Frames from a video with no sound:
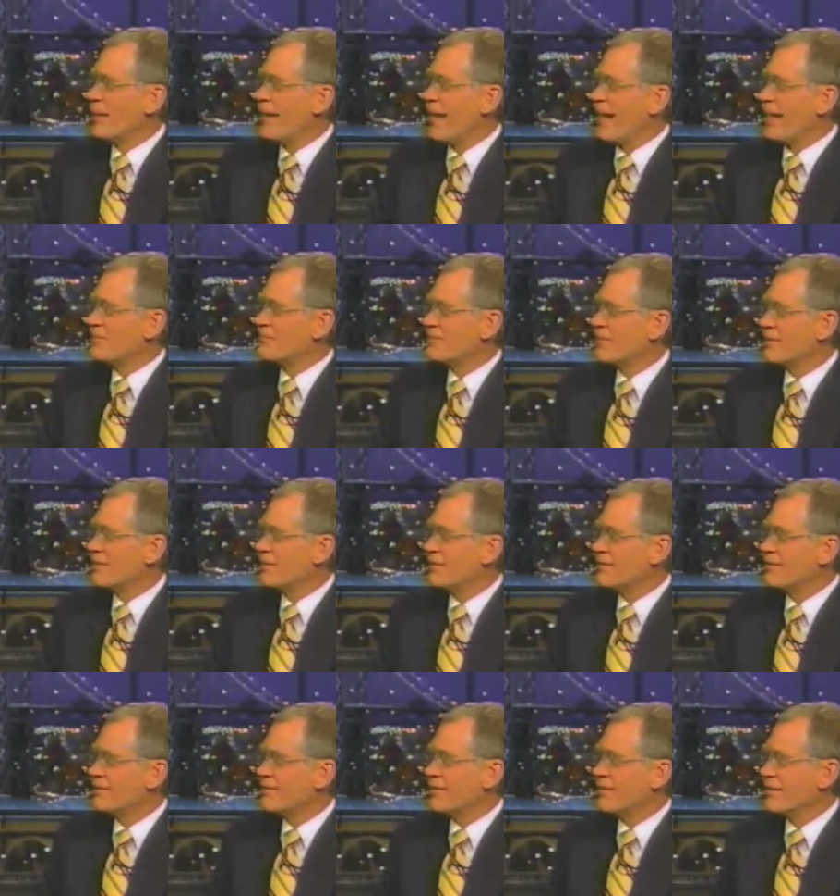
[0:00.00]

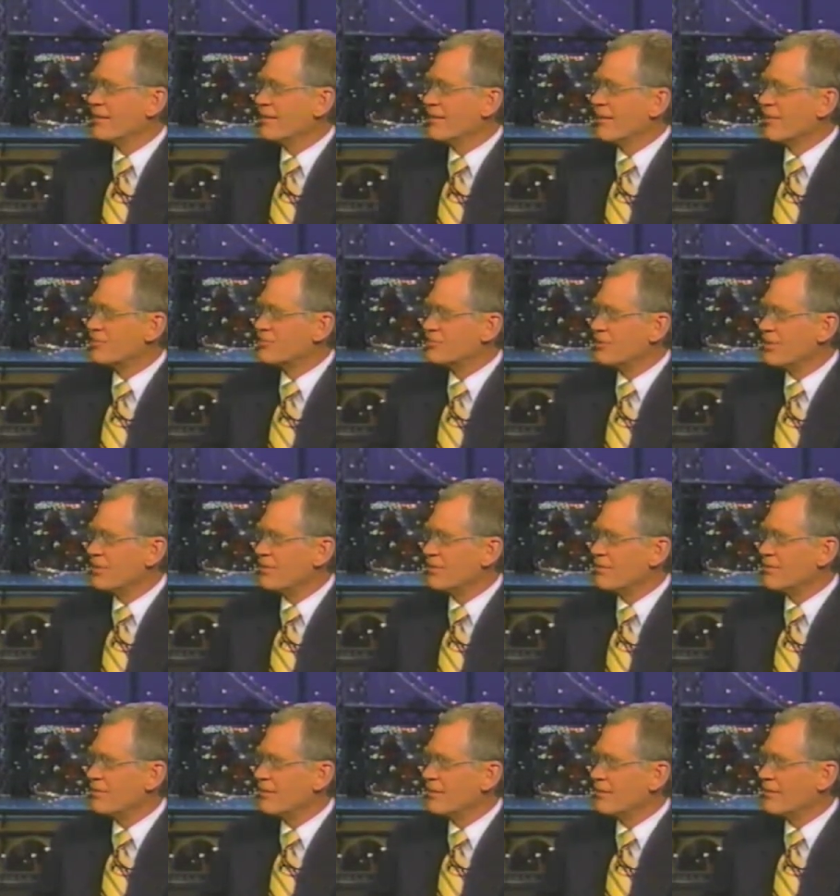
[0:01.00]
Bonanza, the Little
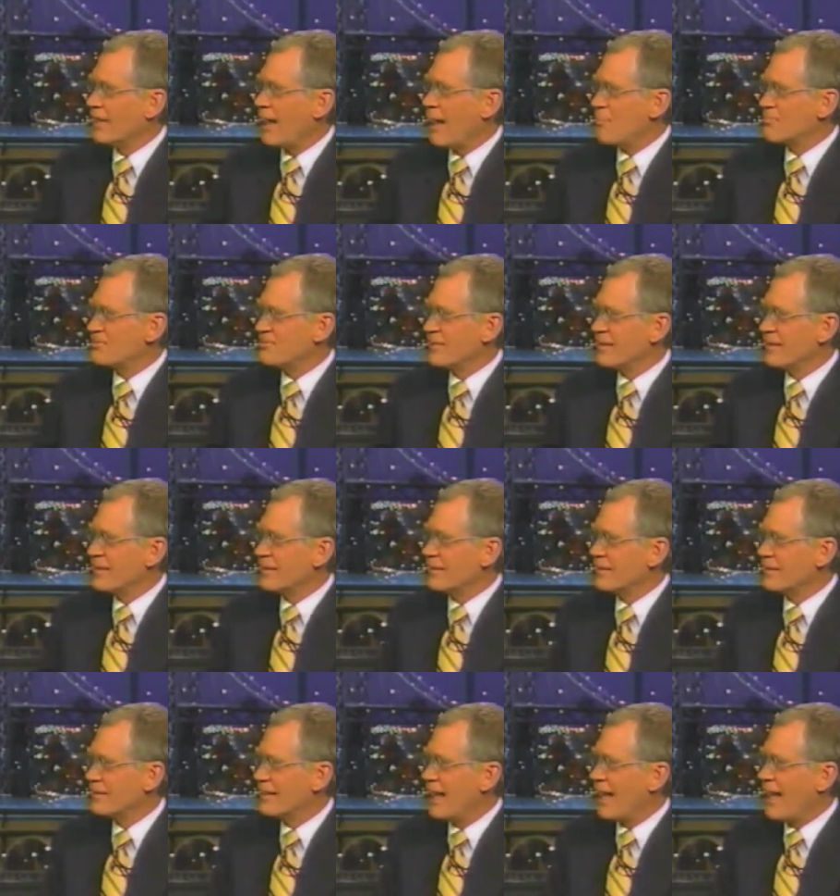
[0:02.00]
Joe and Op
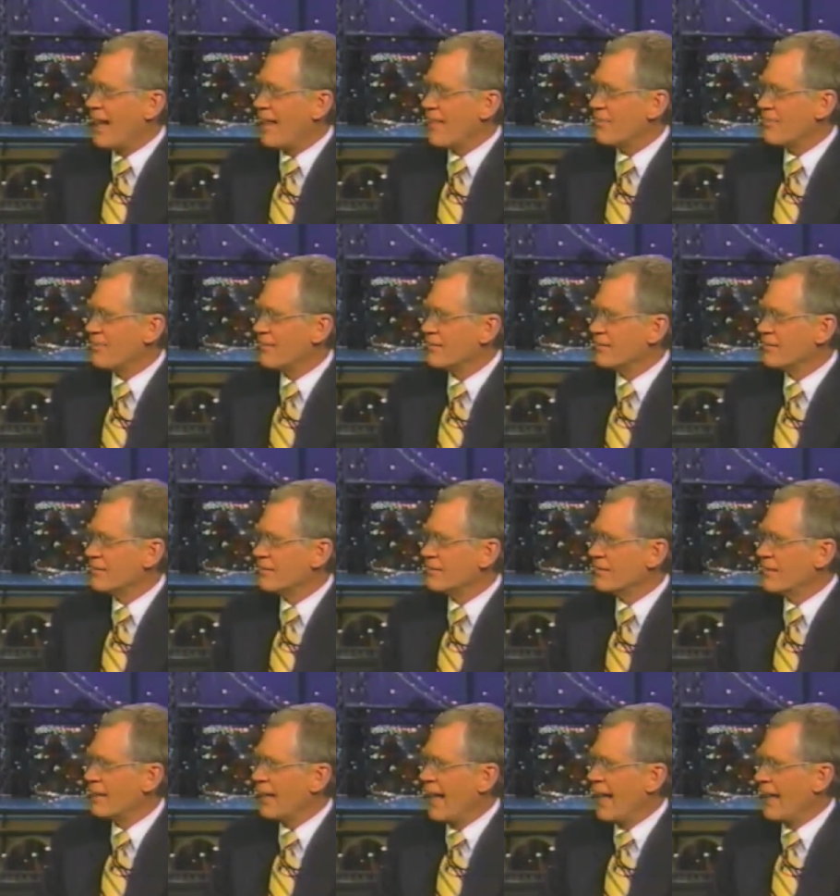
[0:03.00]
Sing and Hoth and
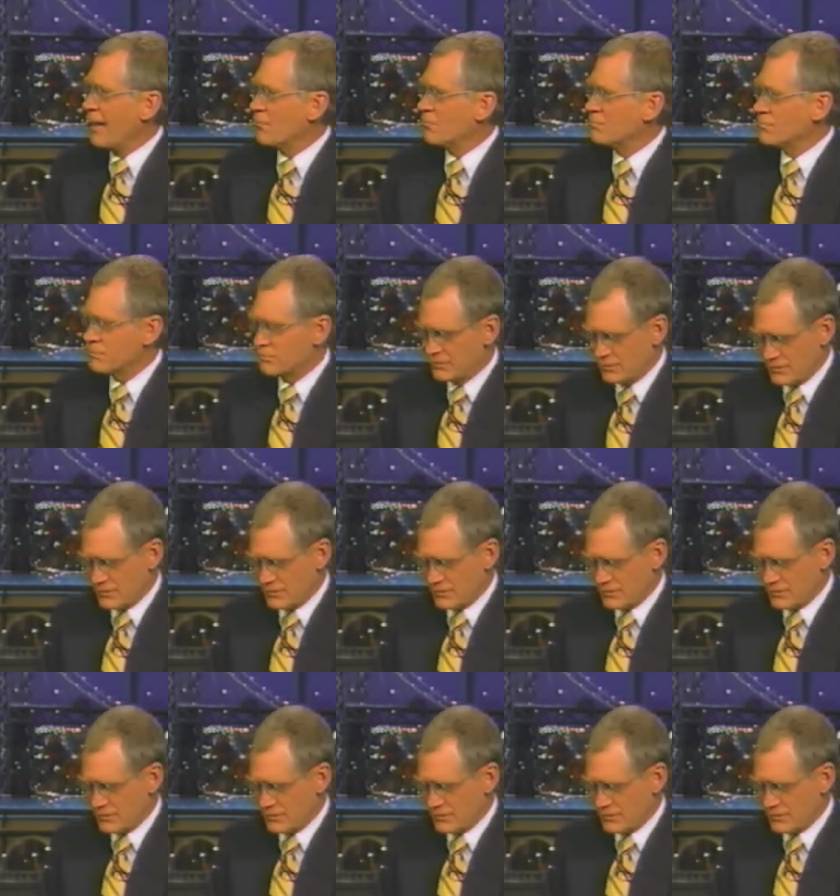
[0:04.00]
Adam?